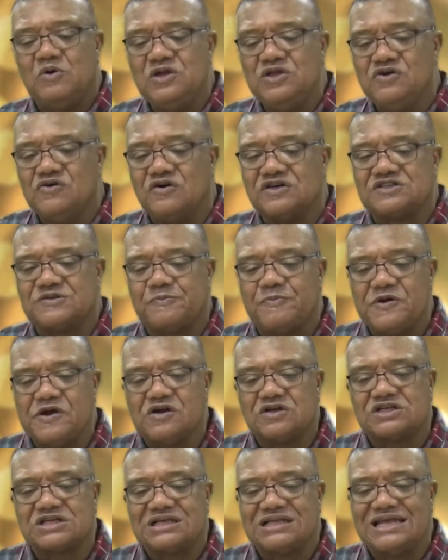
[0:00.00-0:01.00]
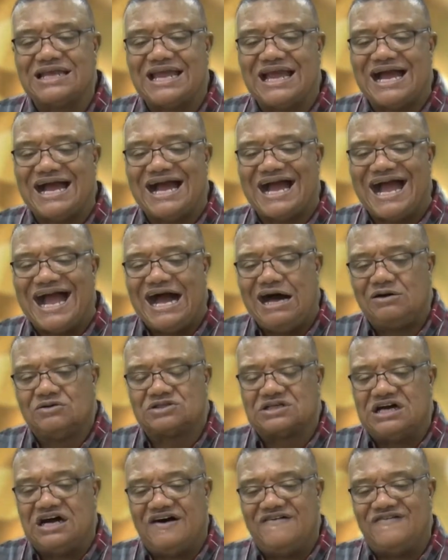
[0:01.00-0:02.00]
you are spiritually
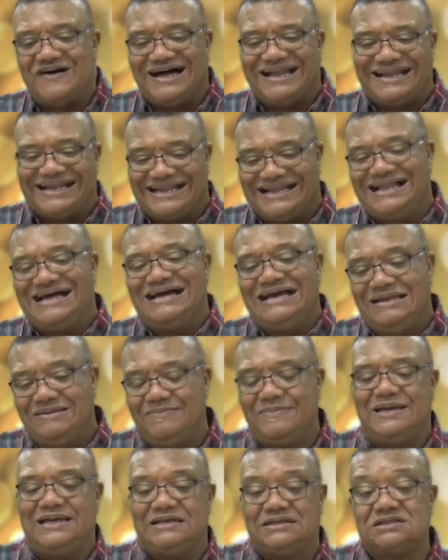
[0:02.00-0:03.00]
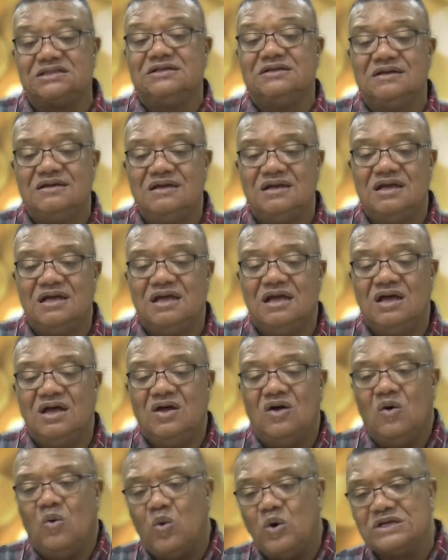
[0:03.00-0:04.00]
out of alignment,
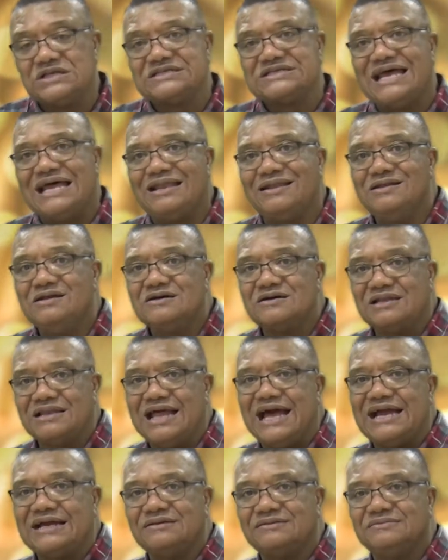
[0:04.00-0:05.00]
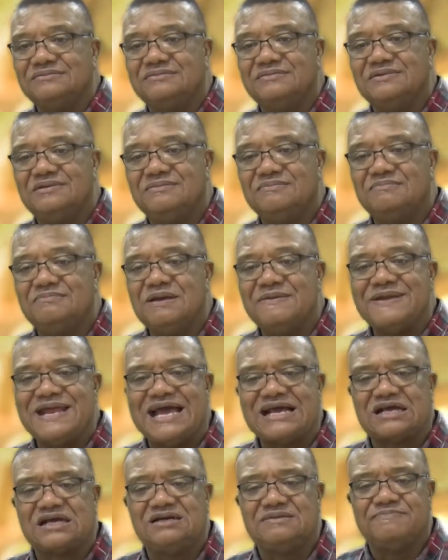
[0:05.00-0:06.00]
what does that look like? Maybe
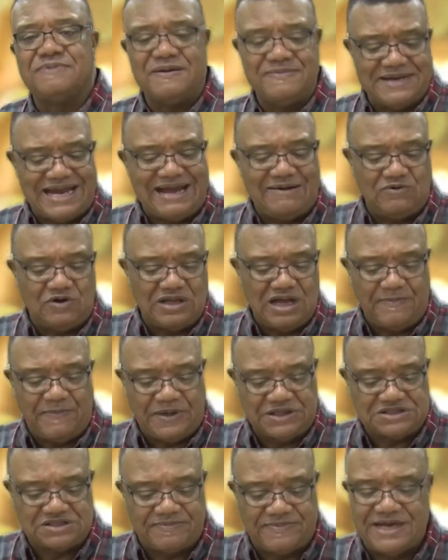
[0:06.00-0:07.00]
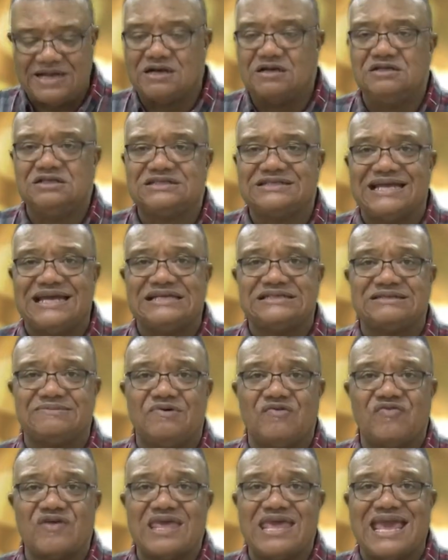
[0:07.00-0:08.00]
that will help us to better understand some
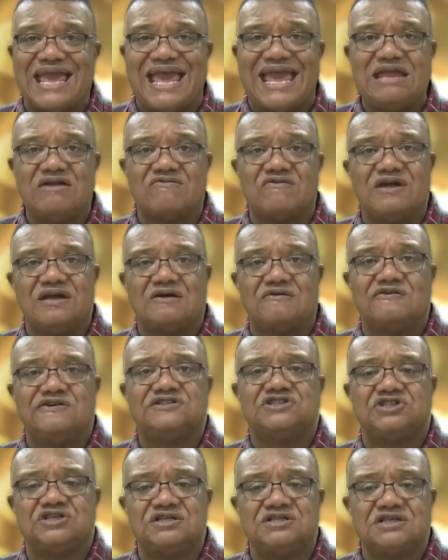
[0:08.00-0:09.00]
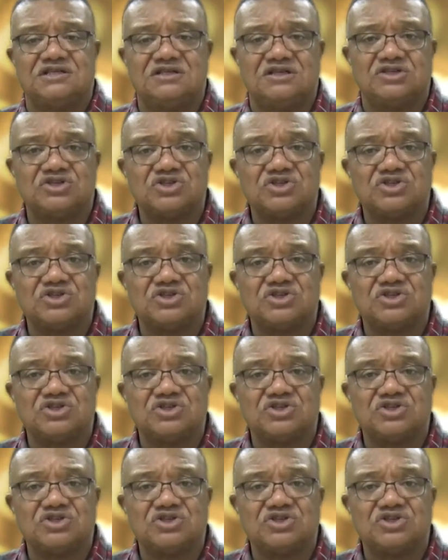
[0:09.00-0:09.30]
of the angry Christians in the